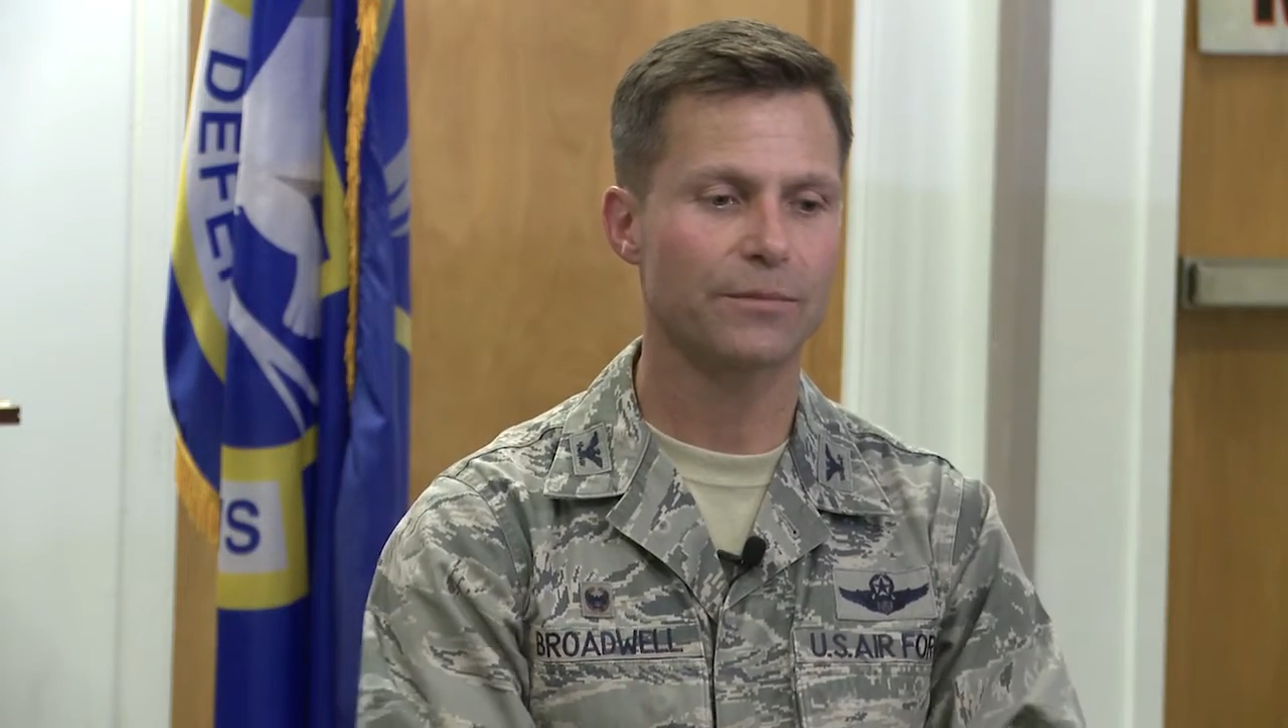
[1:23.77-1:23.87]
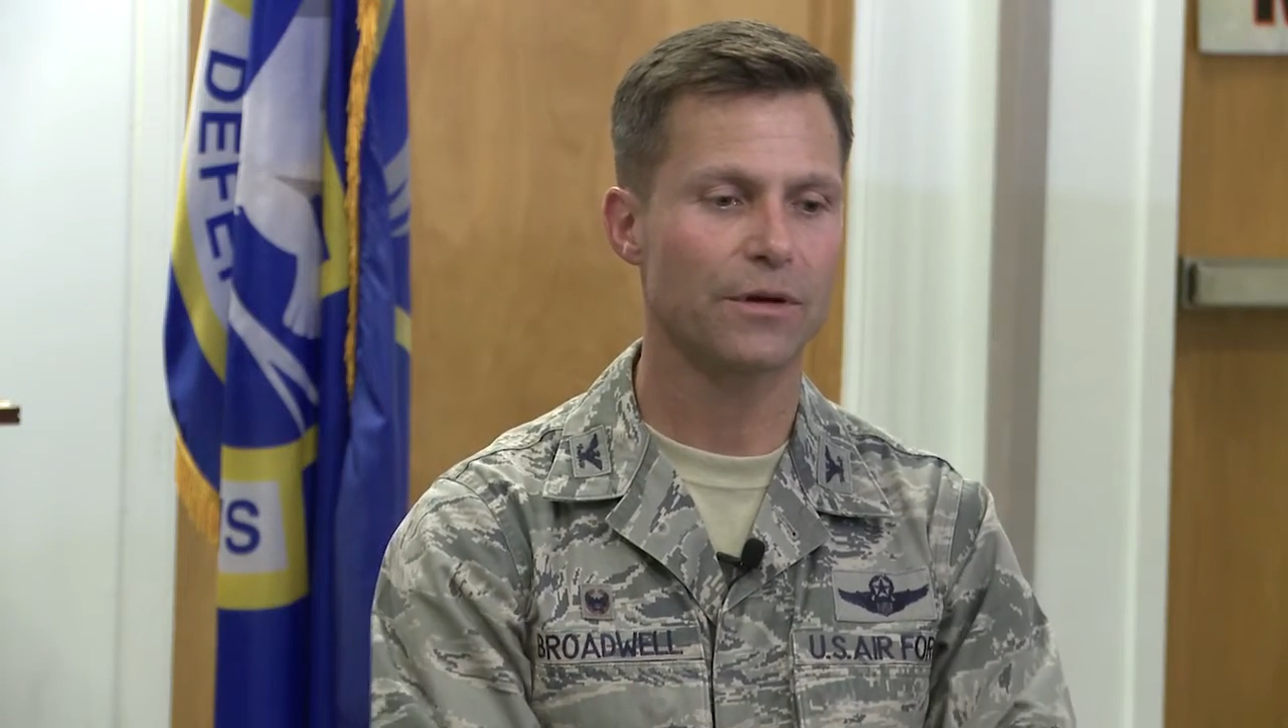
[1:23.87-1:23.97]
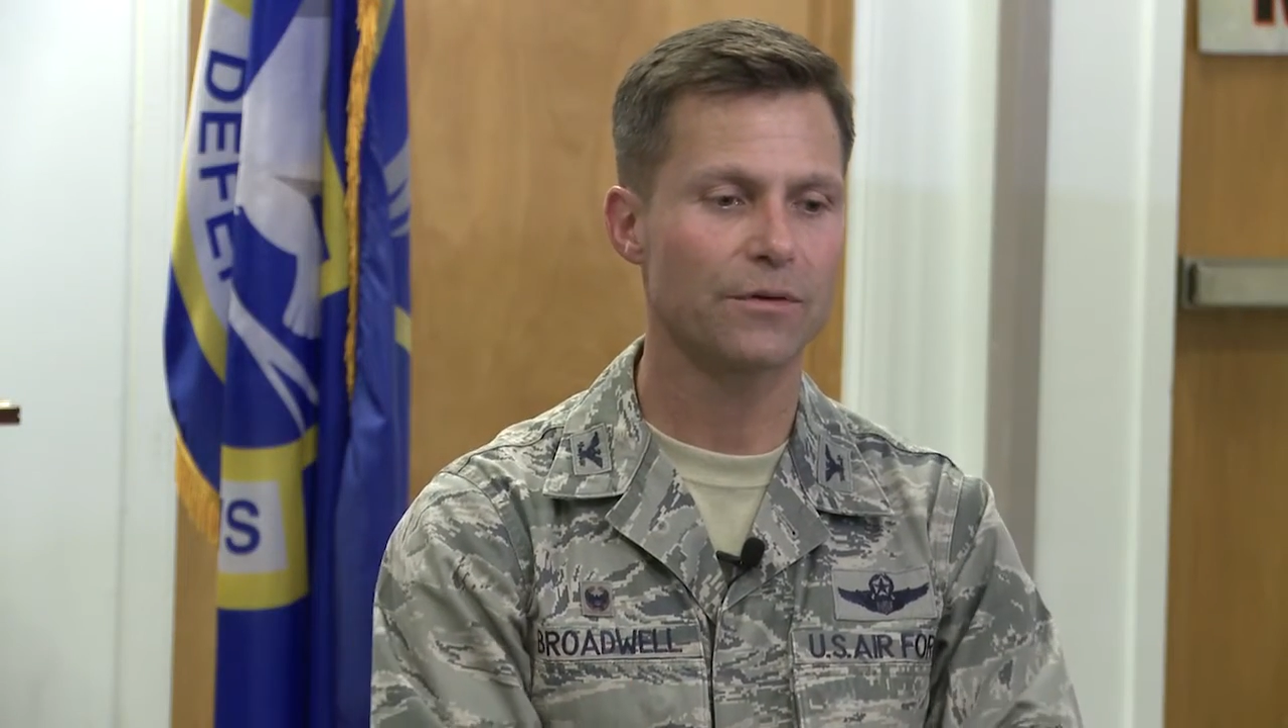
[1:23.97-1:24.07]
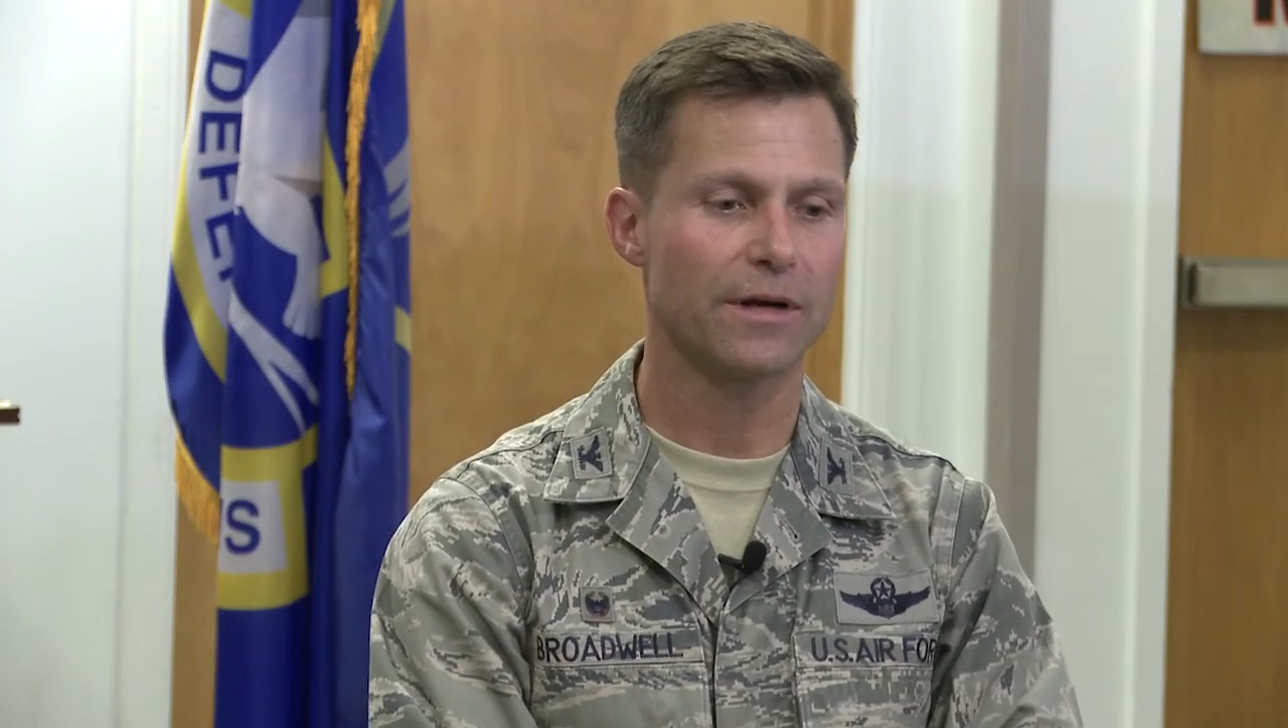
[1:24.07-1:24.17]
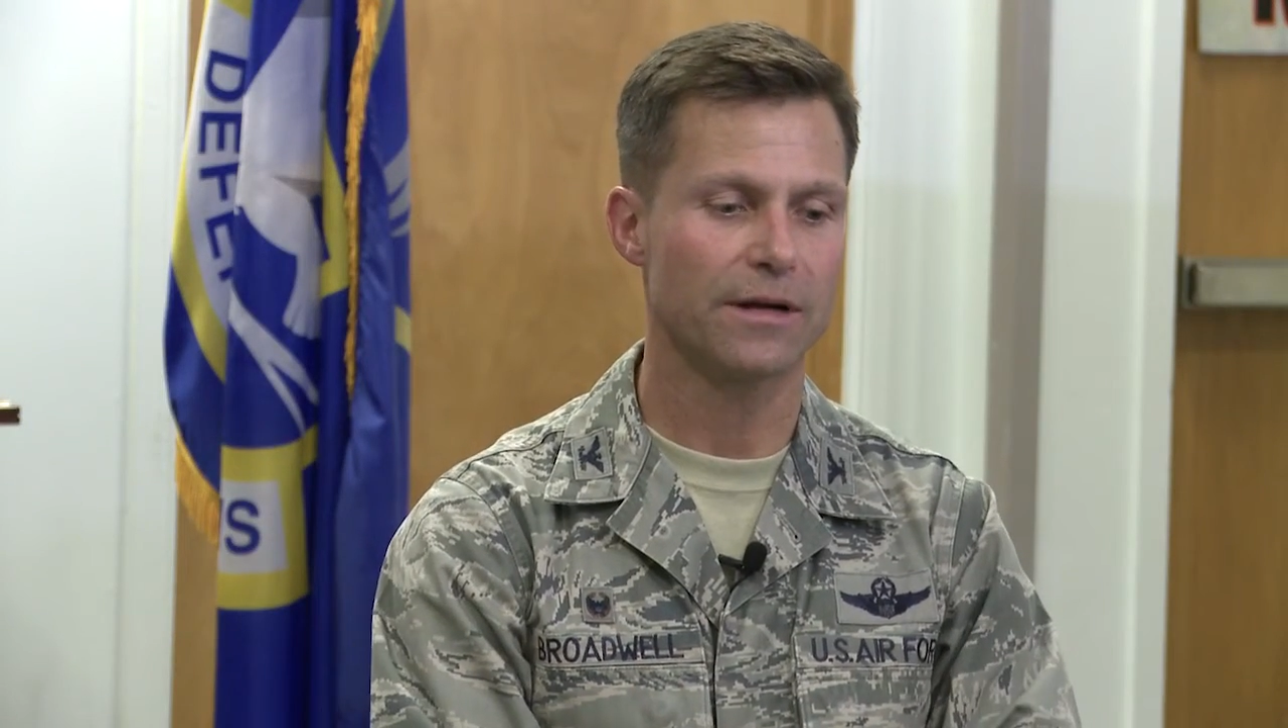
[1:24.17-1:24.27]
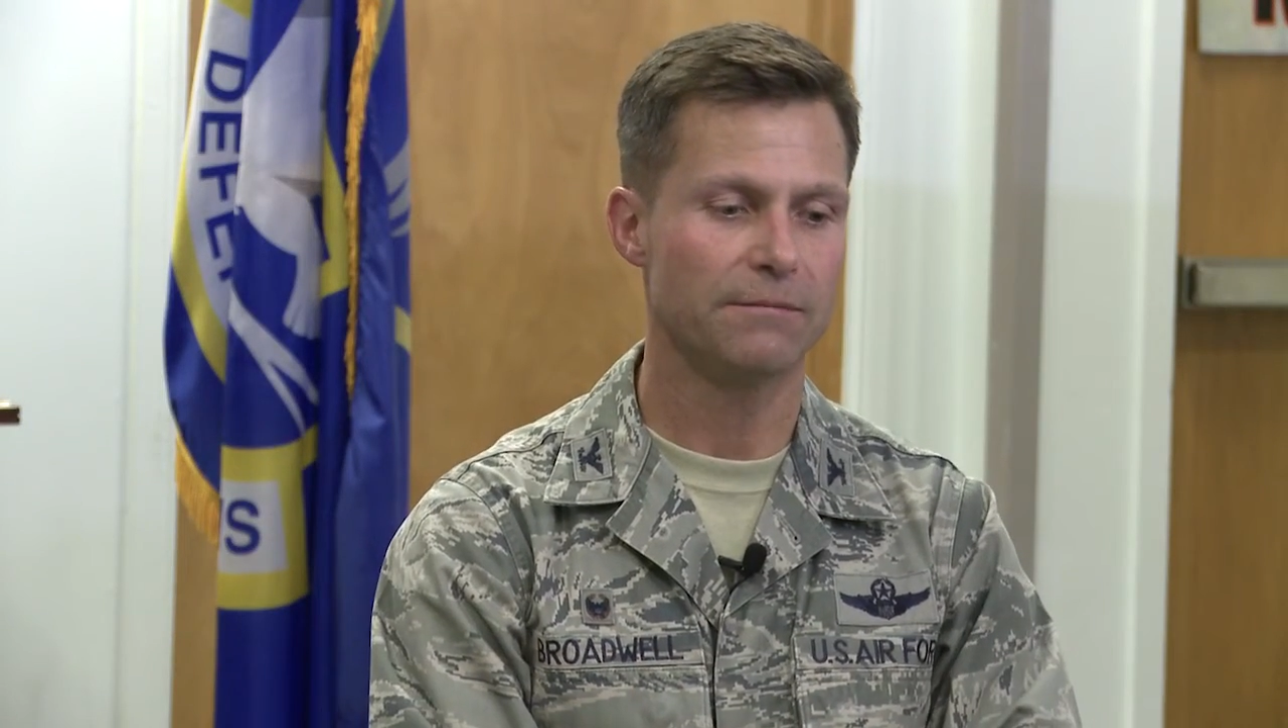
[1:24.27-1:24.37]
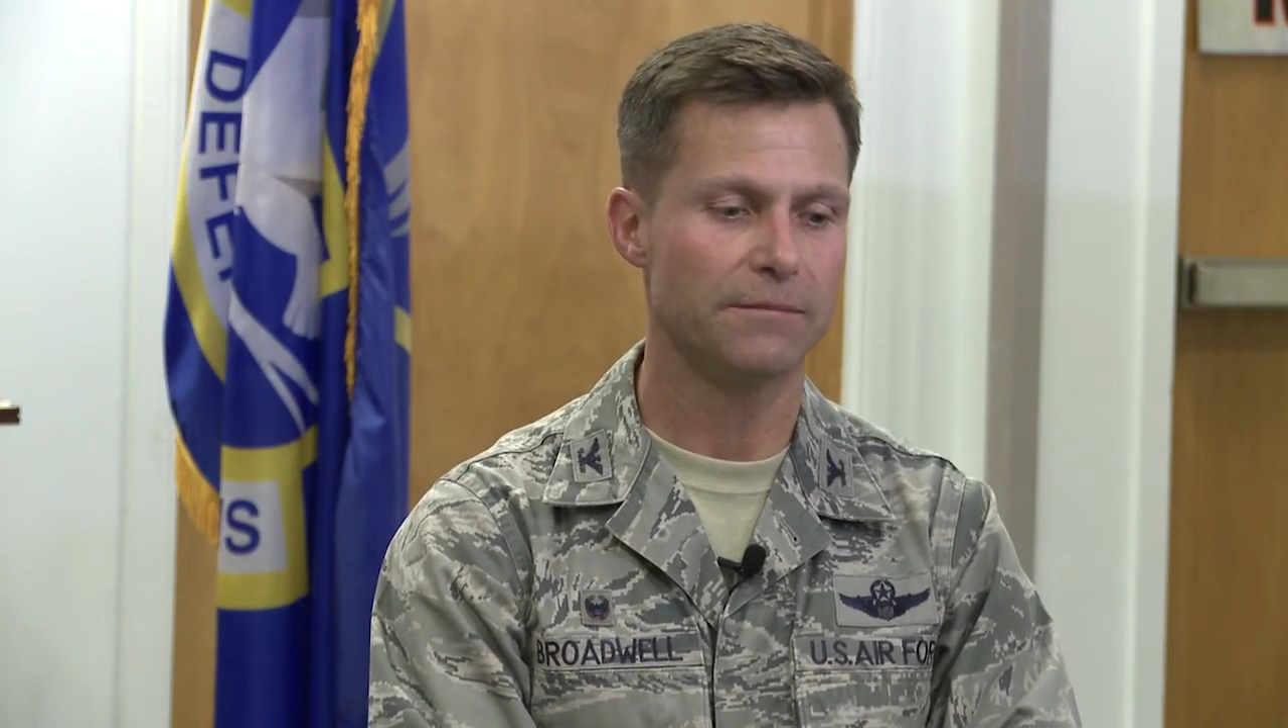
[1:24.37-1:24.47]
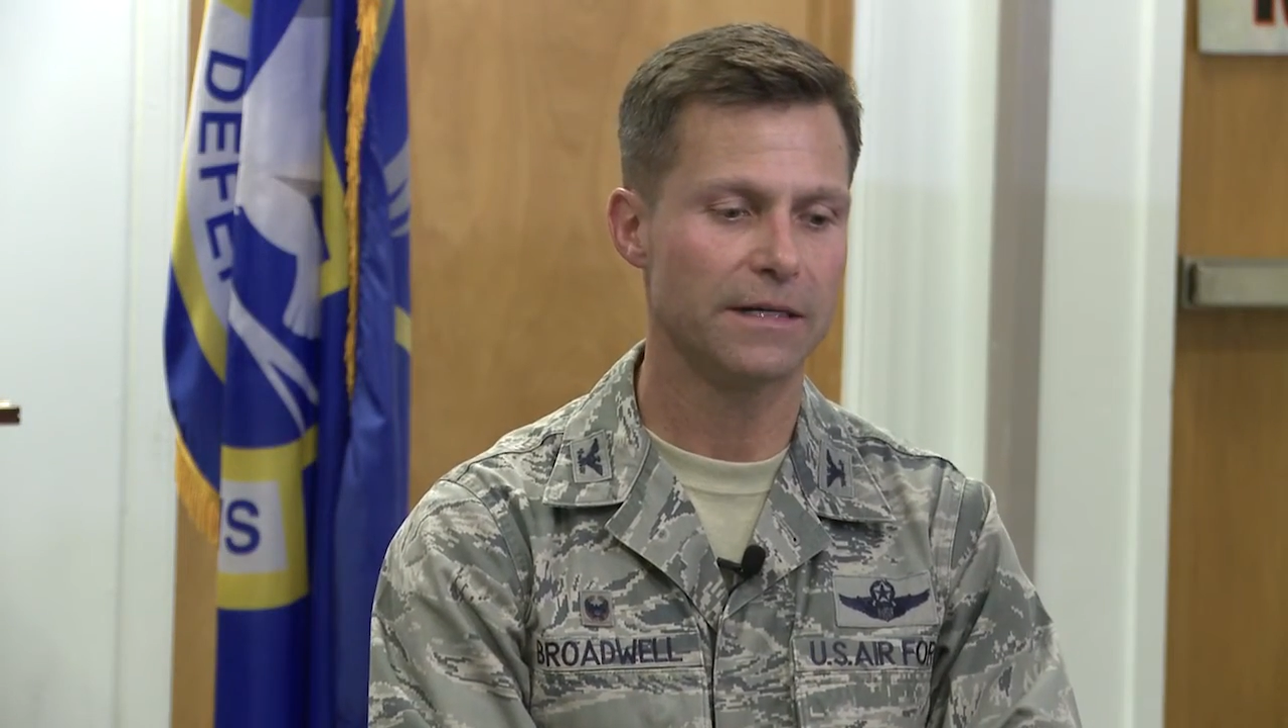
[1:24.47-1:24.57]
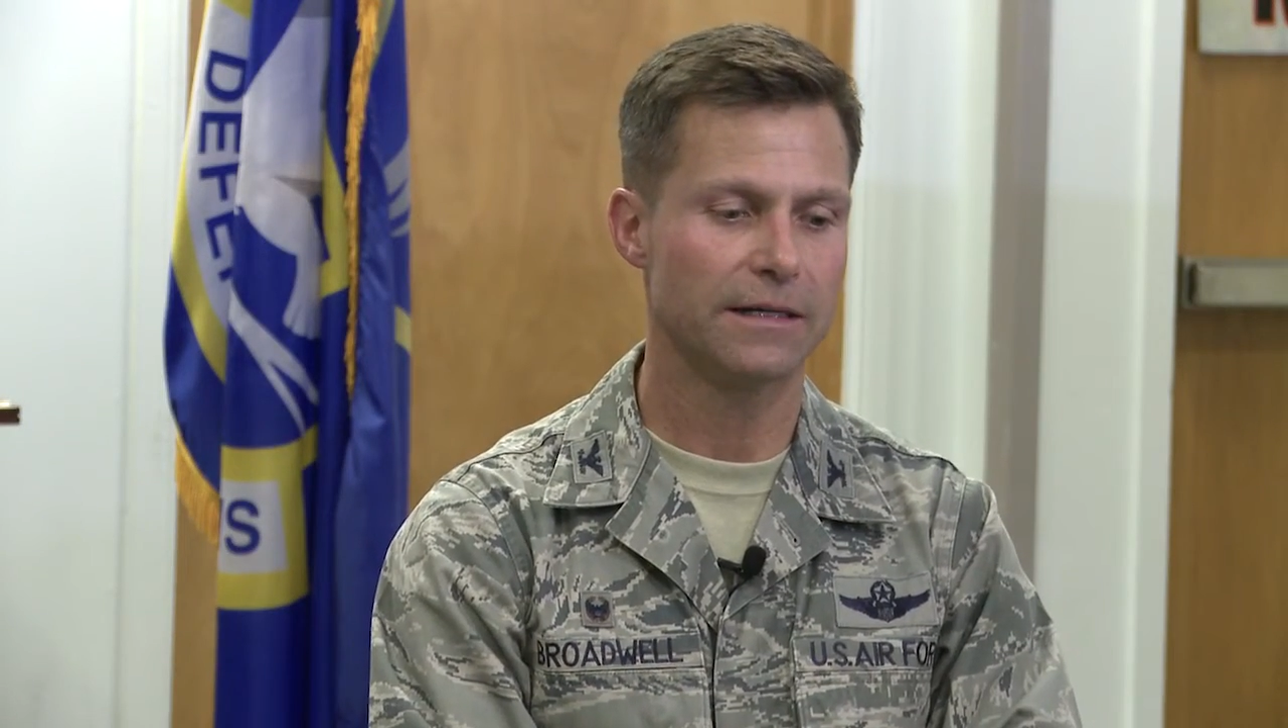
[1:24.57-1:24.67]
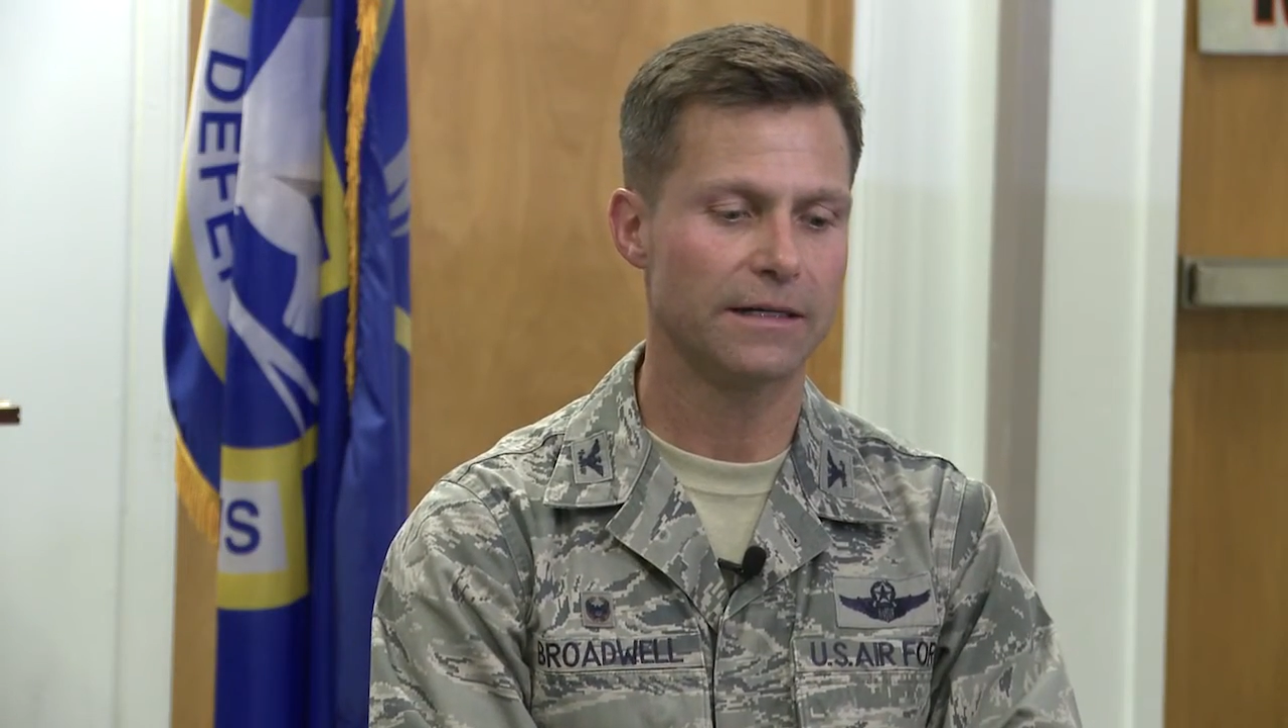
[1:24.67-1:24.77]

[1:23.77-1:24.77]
Program,